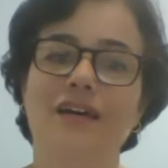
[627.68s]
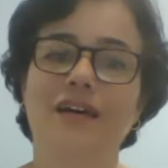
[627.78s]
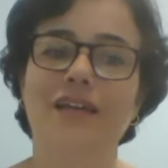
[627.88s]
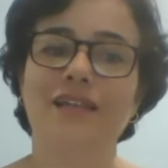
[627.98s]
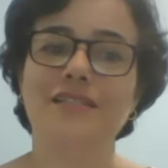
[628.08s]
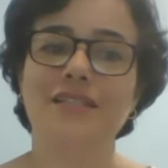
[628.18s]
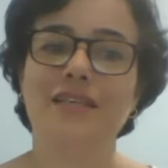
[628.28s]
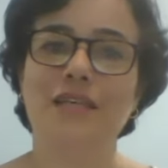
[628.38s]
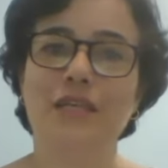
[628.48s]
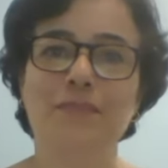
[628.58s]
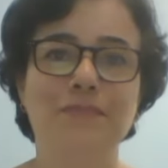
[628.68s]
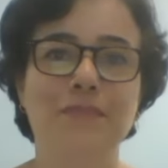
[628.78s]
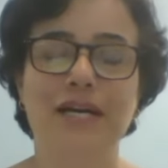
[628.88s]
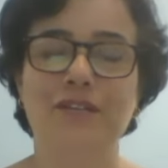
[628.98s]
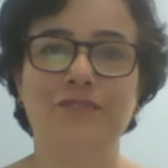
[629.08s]
I'll say
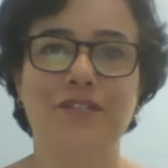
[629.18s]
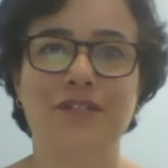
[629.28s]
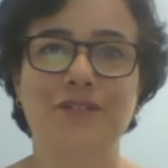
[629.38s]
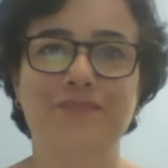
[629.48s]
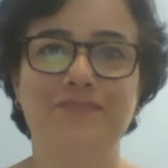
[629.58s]
bye for now.